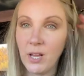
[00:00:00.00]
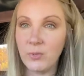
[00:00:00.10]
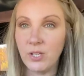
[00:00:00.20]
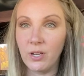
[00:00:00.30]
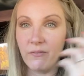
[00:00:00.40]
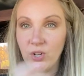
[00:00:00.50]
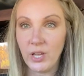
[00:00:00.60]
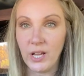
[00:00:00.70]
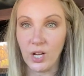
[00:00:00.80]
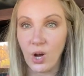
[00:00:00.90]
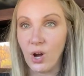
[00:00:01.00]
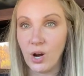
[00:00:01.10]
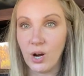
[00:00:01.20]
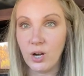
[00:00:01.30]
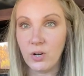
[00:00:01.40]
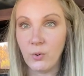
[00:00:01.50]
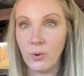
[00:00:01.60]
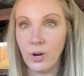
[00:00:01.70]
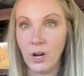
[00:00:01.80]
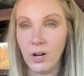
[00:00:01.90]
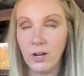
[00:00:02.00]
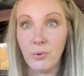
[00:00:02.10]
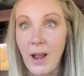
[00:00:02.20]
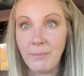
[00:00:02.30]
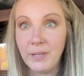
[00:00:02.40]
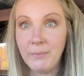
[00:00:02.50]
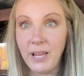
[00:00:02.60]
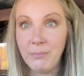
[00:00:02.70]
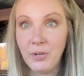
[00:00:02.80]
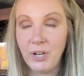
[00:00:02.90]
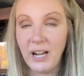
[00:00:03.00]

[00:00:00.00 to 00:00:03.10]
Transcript: I was looking for like a card or wrapping paper,